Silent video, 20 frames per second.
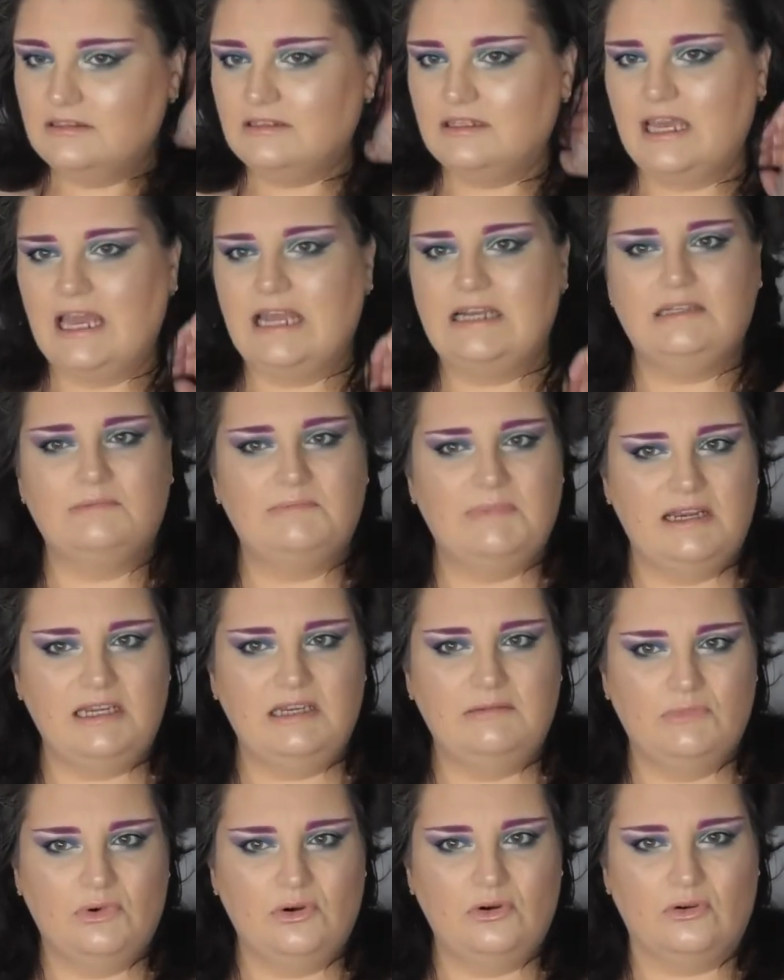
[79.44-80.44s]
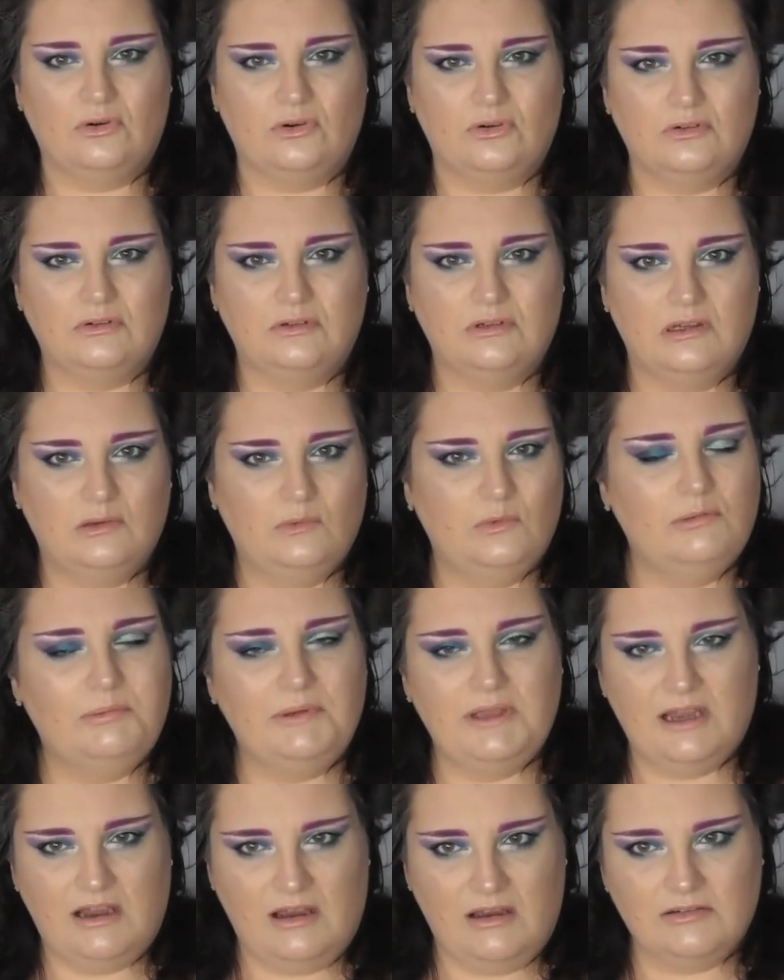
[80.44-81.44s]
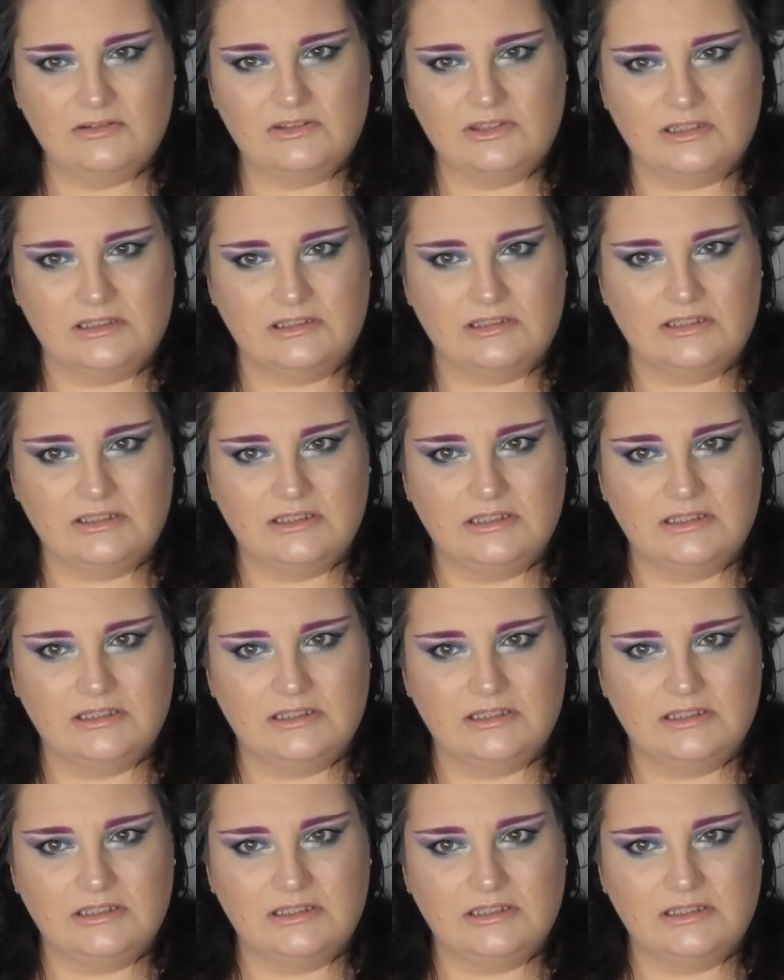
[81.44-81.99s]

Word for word: and many more will be answered